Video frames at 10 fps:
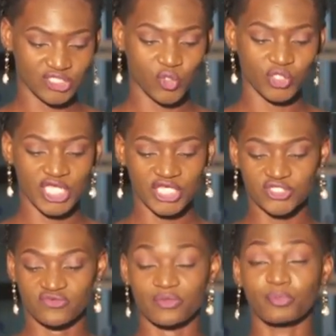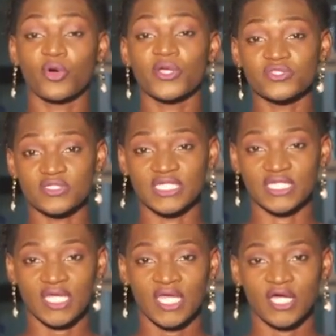in connection of the
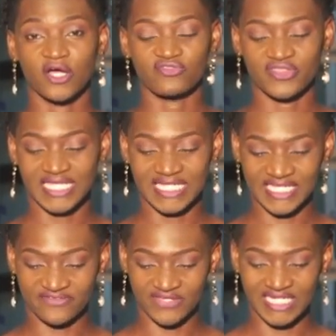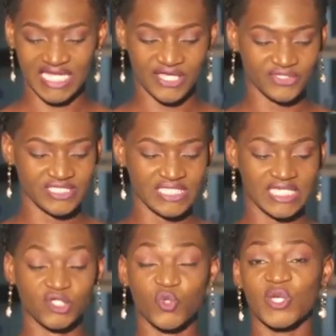poisoning of the 11 lions
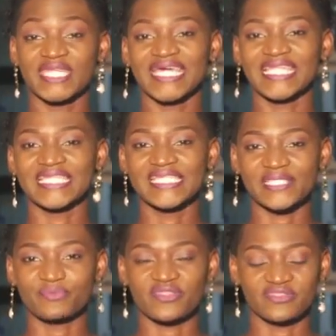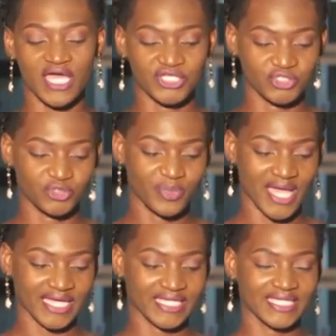in Queen Elizabeth National
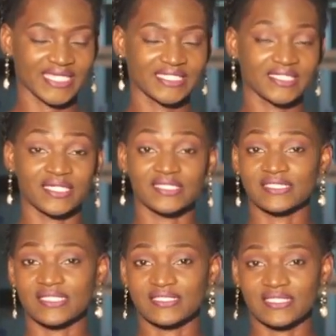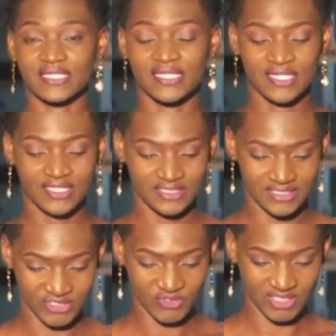Park in Kasese
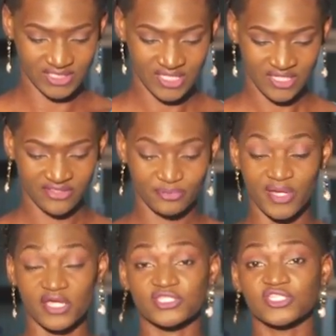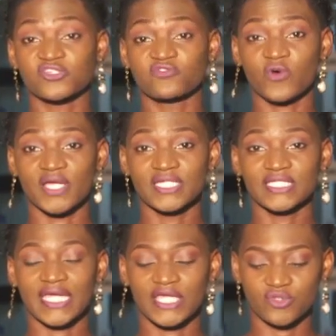District. The park's chief
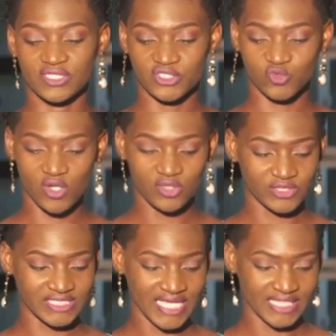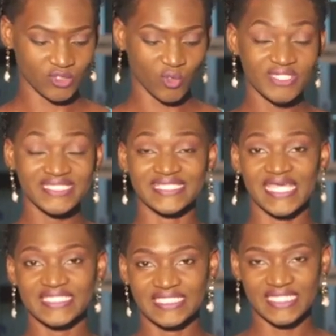warden, Edward Swalu, said on
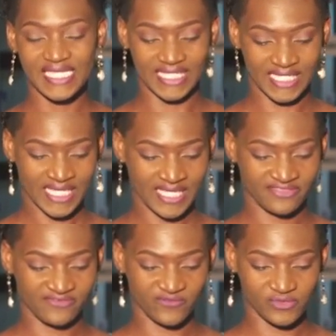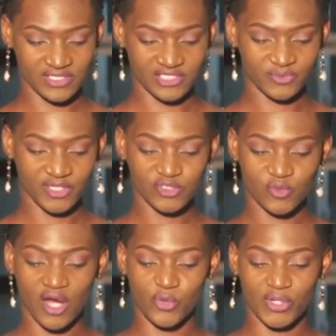Saturday the four suspects
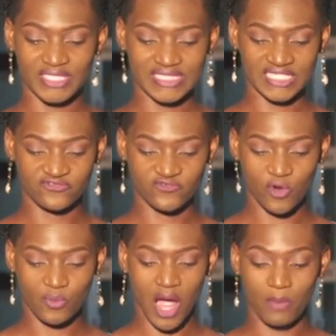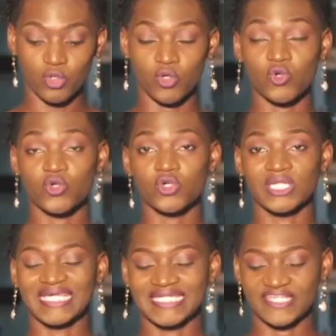were arrested from
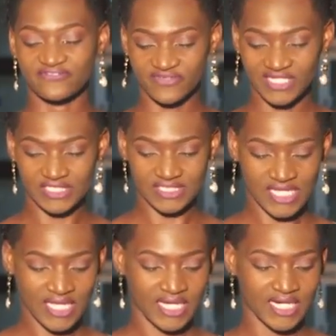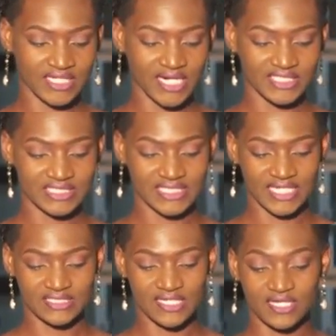Hamkungu Landing Village and are
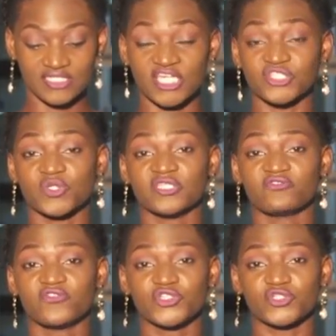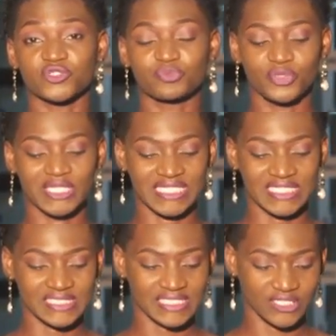detained at Katwe Division
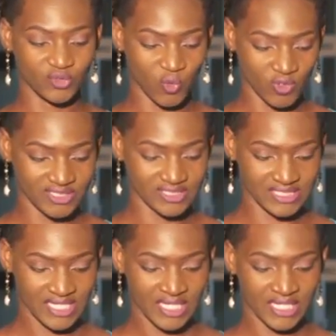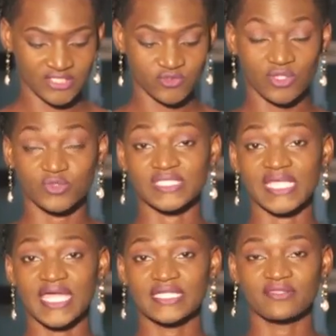Police Headquarters. Eswalu
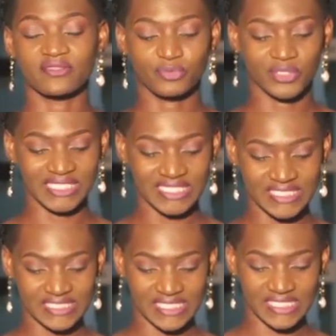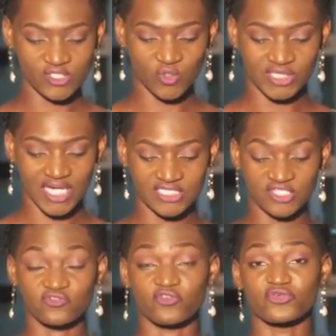said the police is
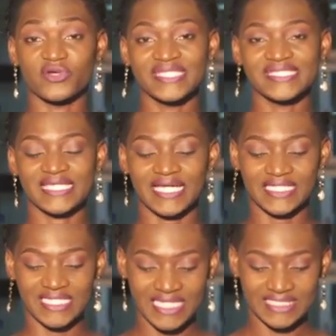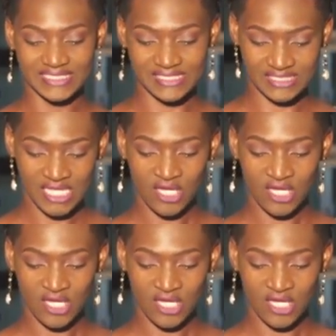conducting forensic analysis